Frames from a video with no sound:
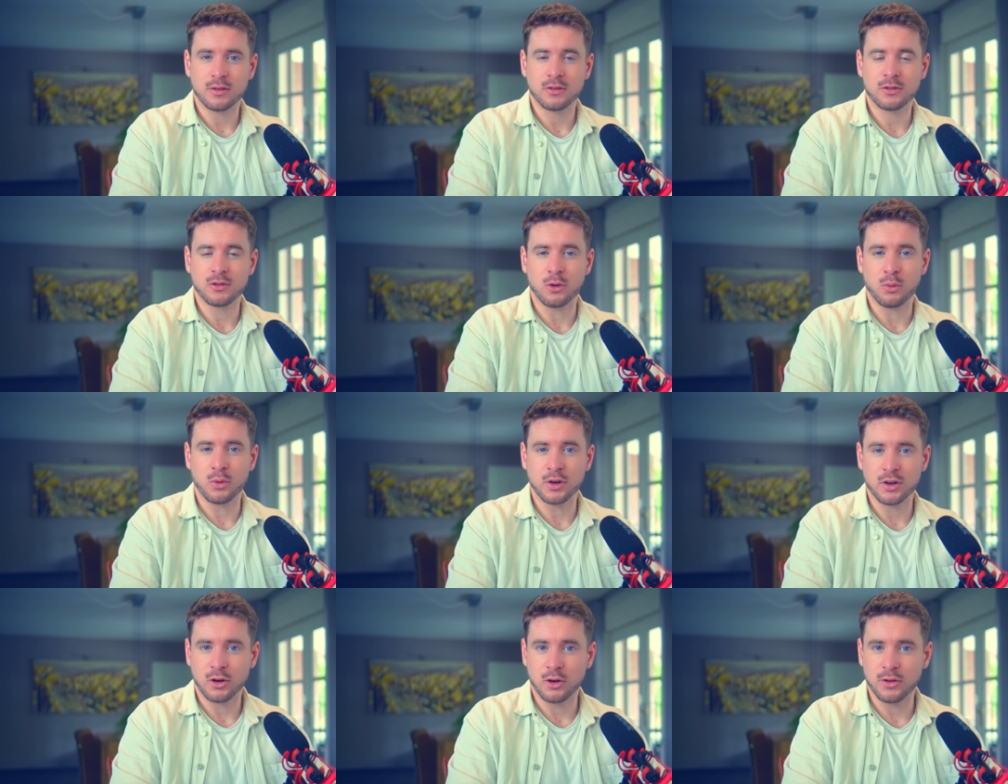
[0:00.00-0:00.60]
So
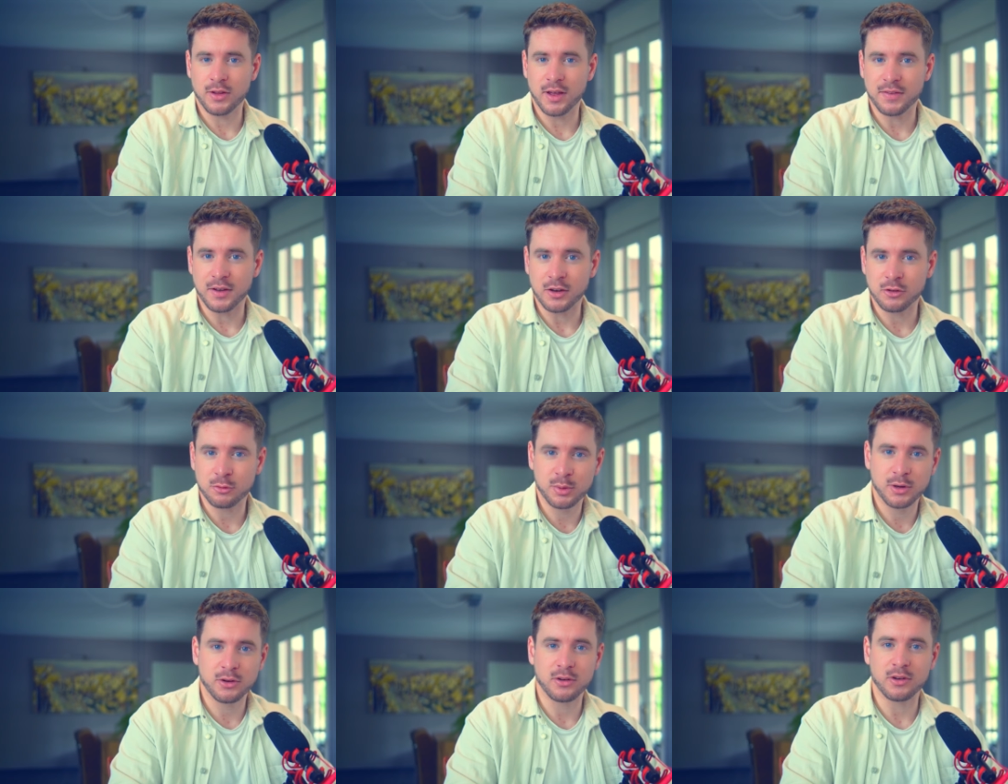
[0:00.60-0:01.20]
with all that
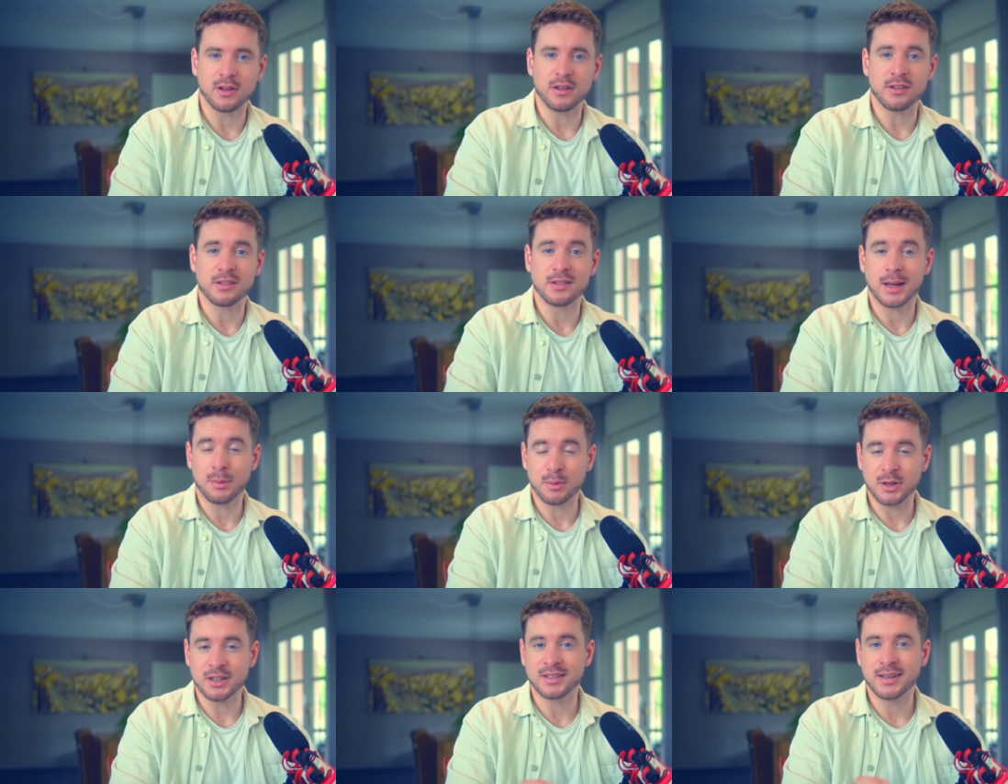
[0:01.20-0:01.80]
experience,
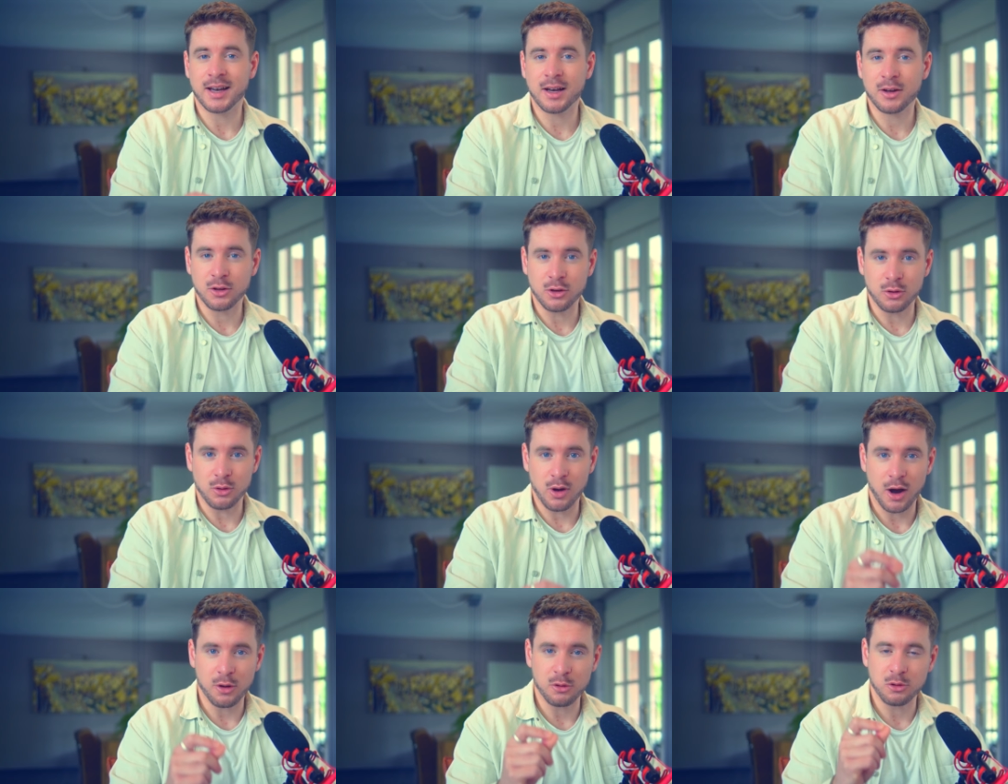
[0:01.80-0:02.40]
let me tell
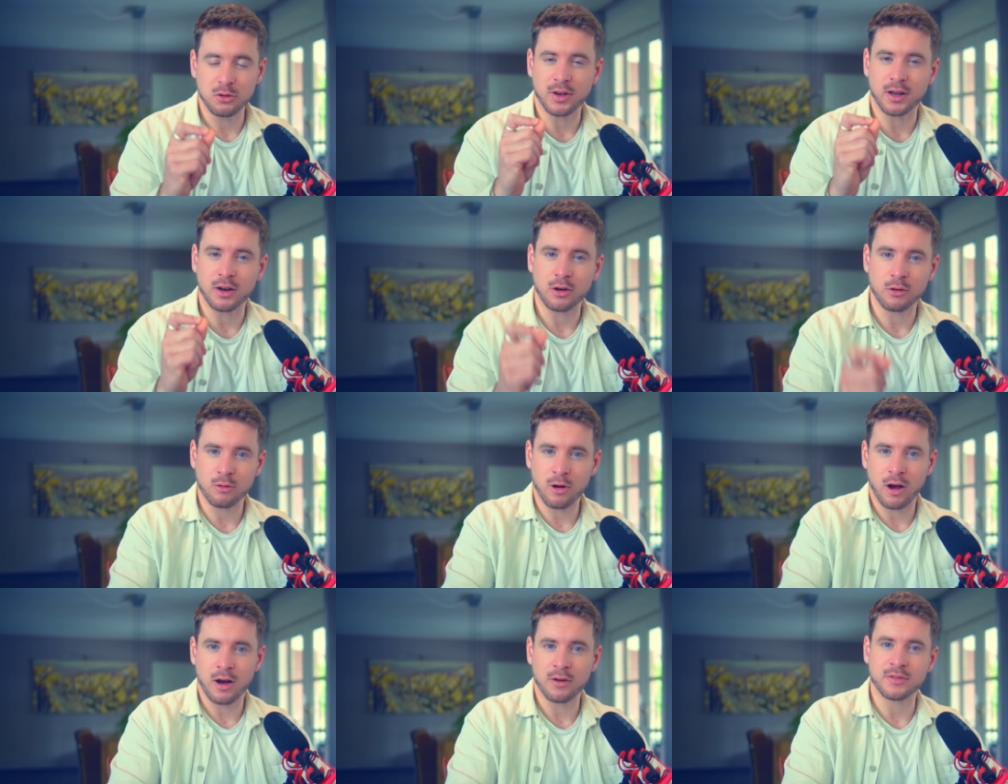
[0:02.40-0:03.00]
you how you can
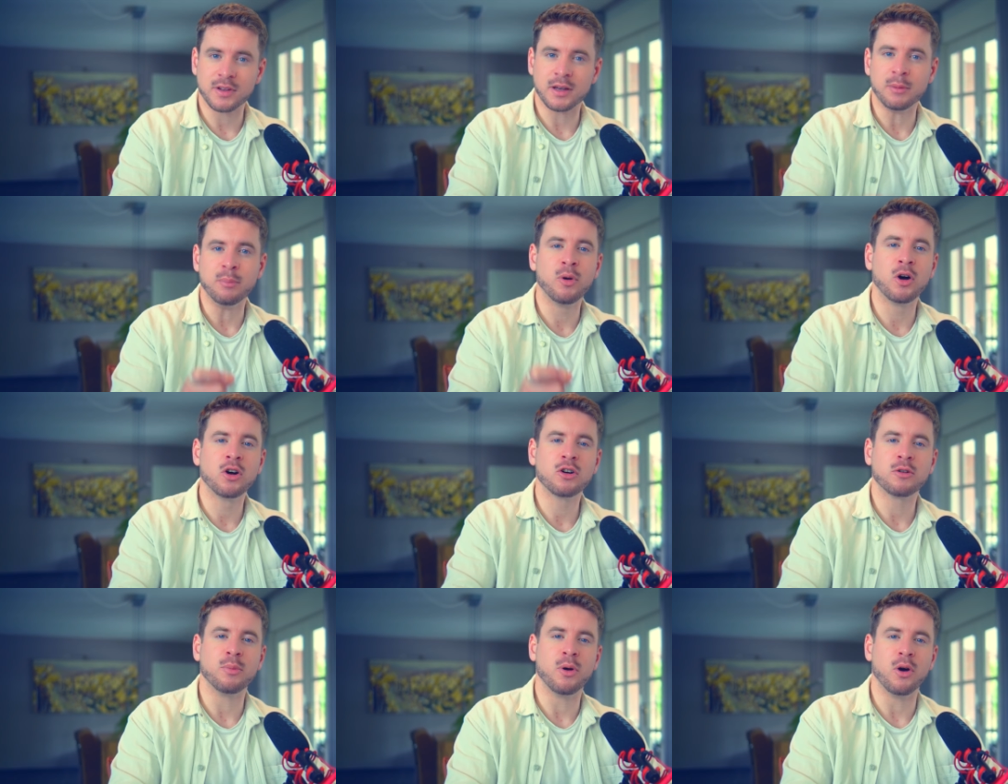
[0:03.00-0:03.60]
craft a
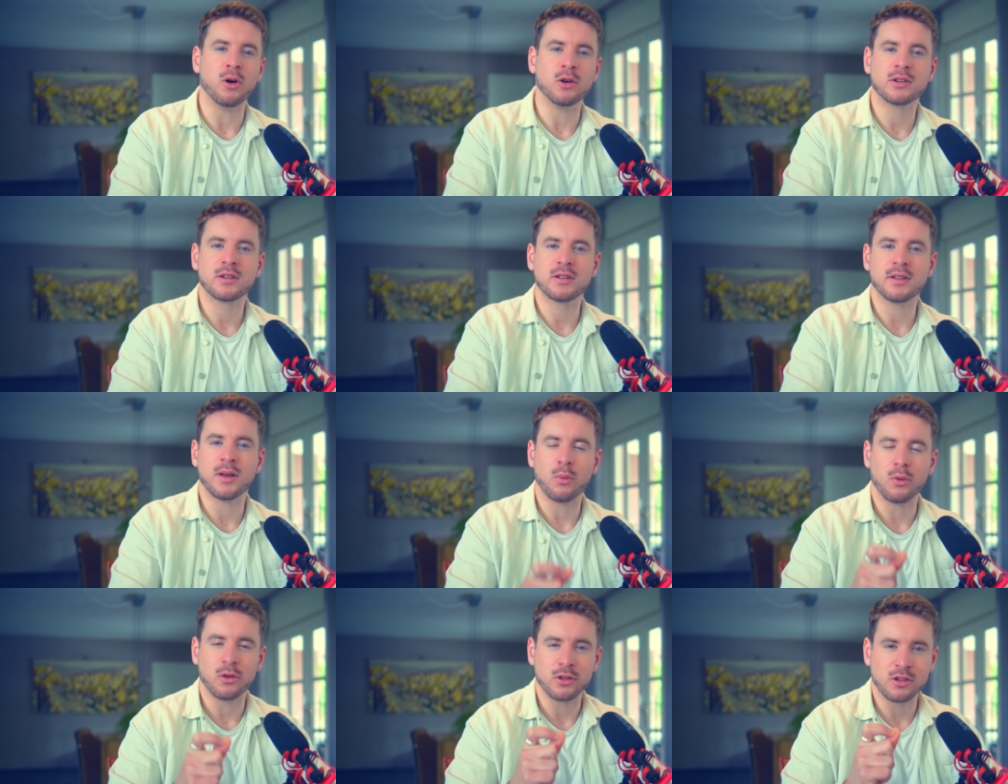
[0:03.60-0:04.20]
monk mode
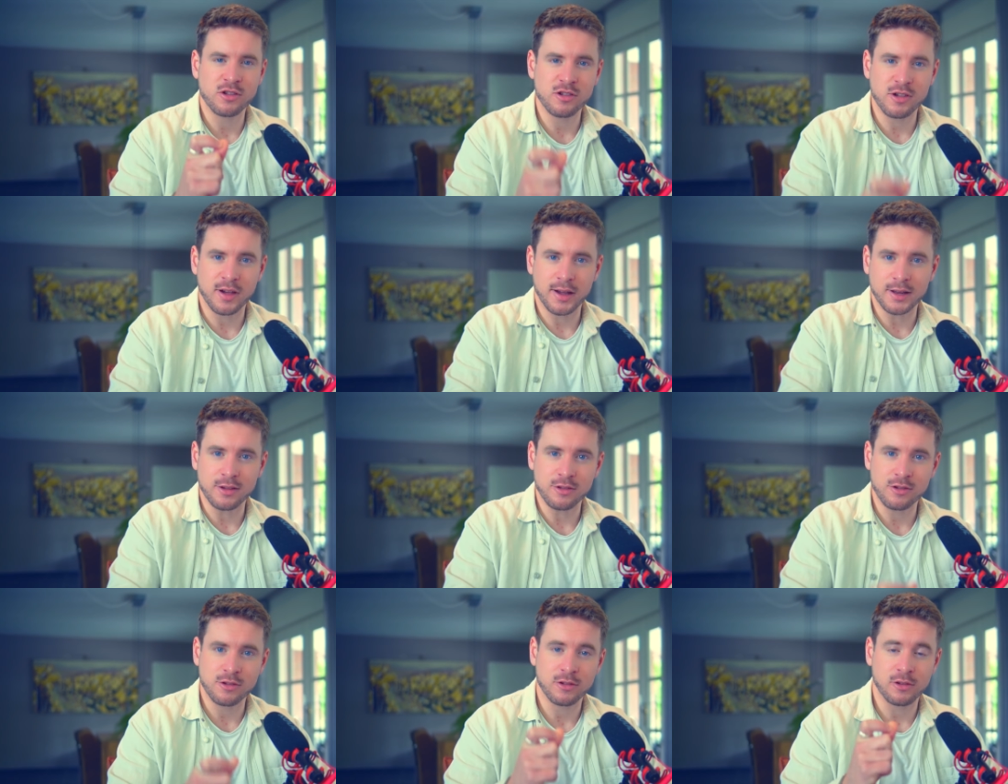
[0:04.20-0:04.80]
that will
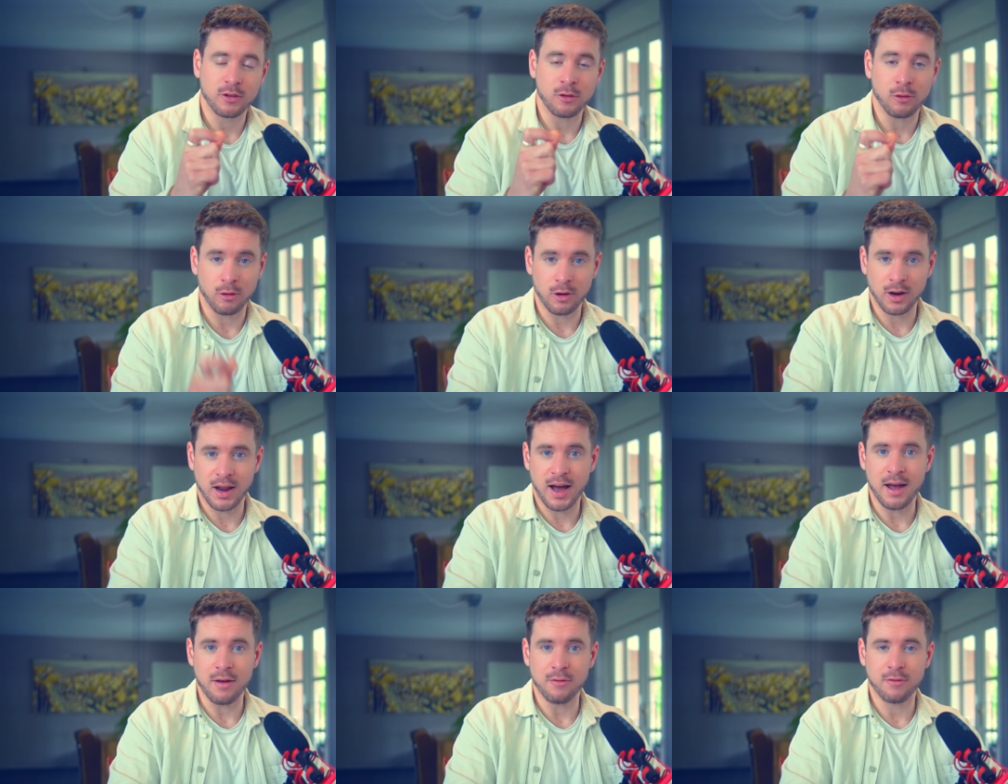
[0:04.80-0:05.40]
change your
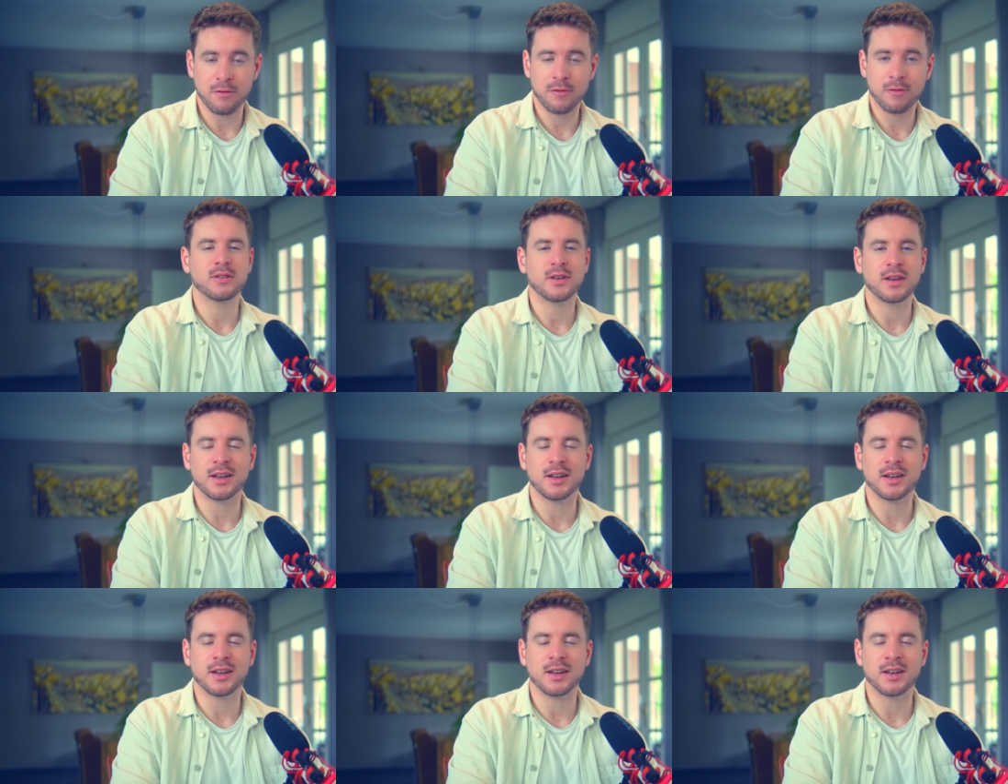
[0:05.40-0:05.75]
life